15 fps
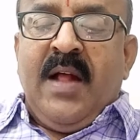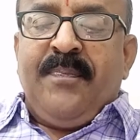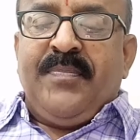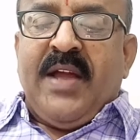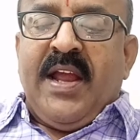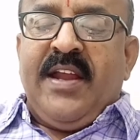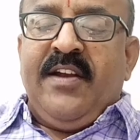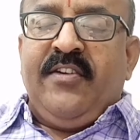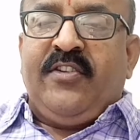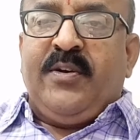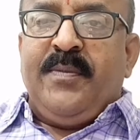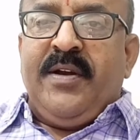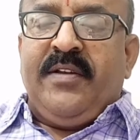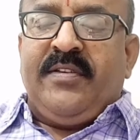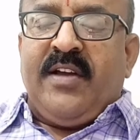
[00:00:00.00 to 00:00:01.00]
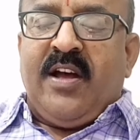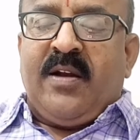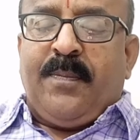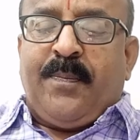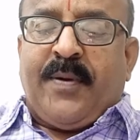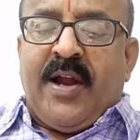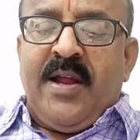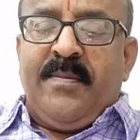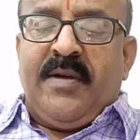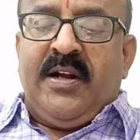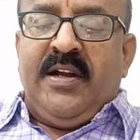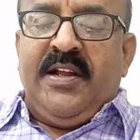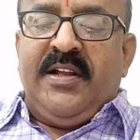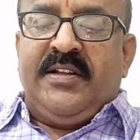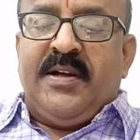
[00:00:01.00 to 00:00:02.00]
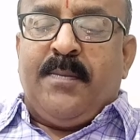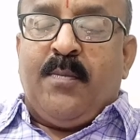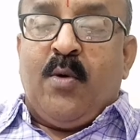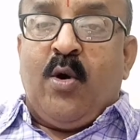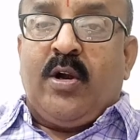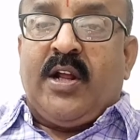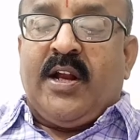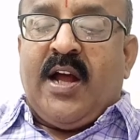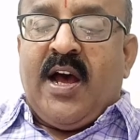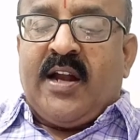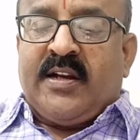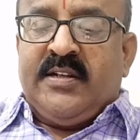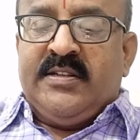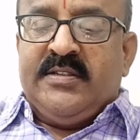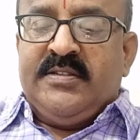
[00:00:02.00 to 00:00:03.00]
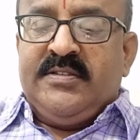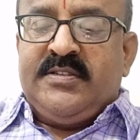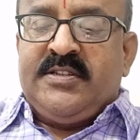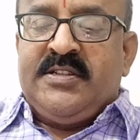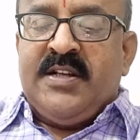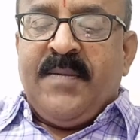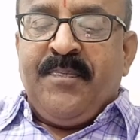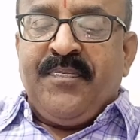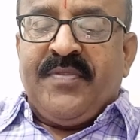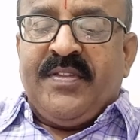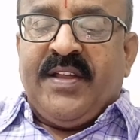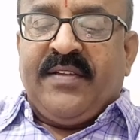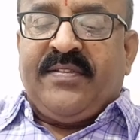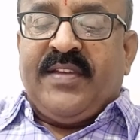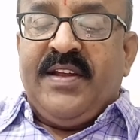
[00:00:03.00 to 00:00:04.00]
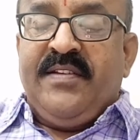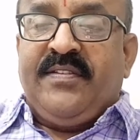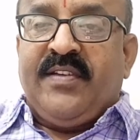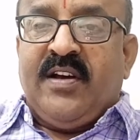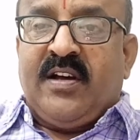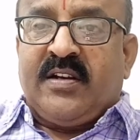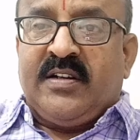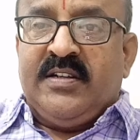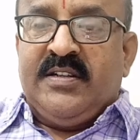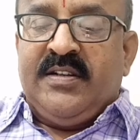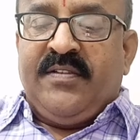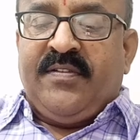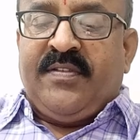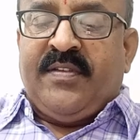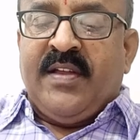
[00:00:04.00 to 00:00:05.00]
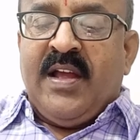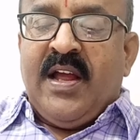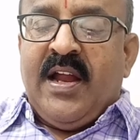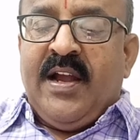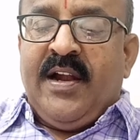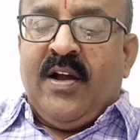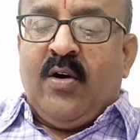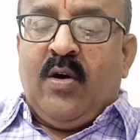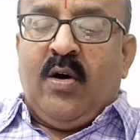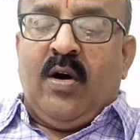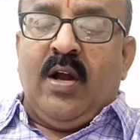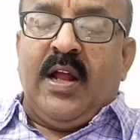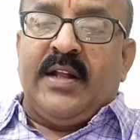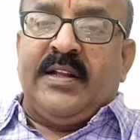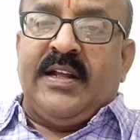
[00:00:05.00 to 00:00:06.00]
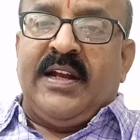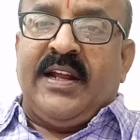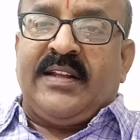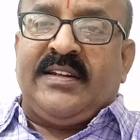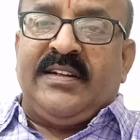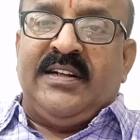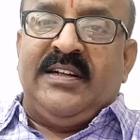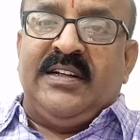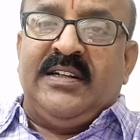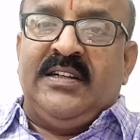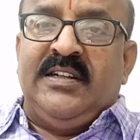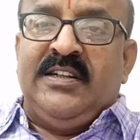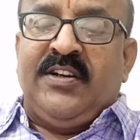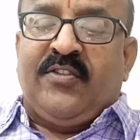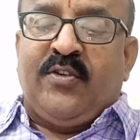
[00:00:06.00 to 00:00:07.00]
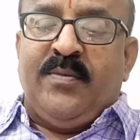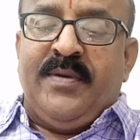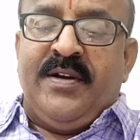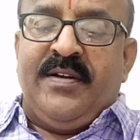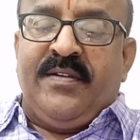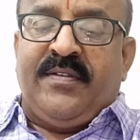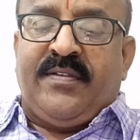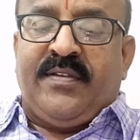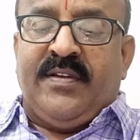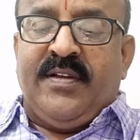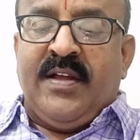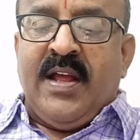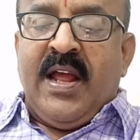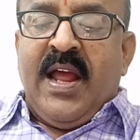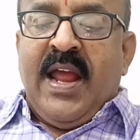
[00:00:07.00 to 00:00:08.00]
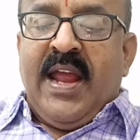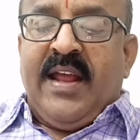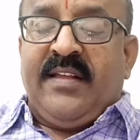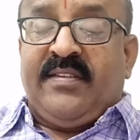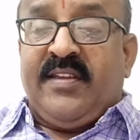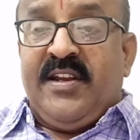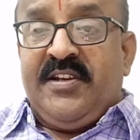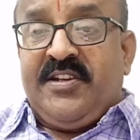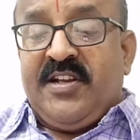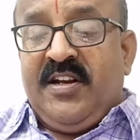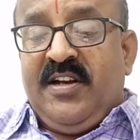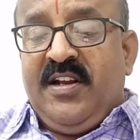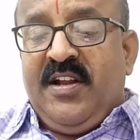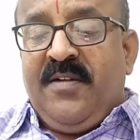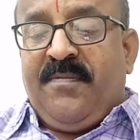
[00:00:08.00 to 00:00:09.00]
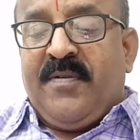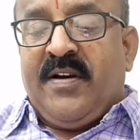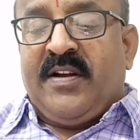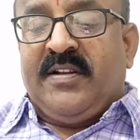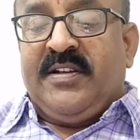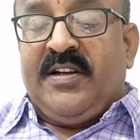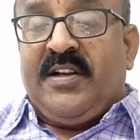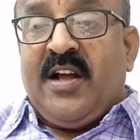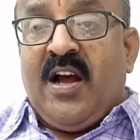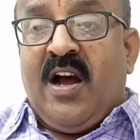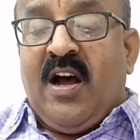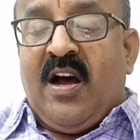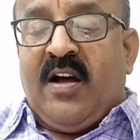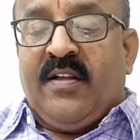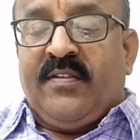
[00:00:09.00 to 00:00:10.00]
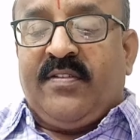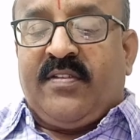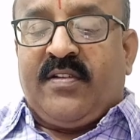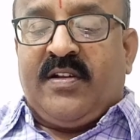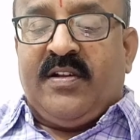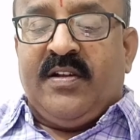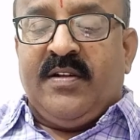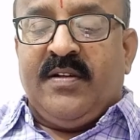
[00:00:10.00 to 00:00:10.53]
The instruments are primarily the motor organs, the sense organs, and all other external instruments essentially for the task.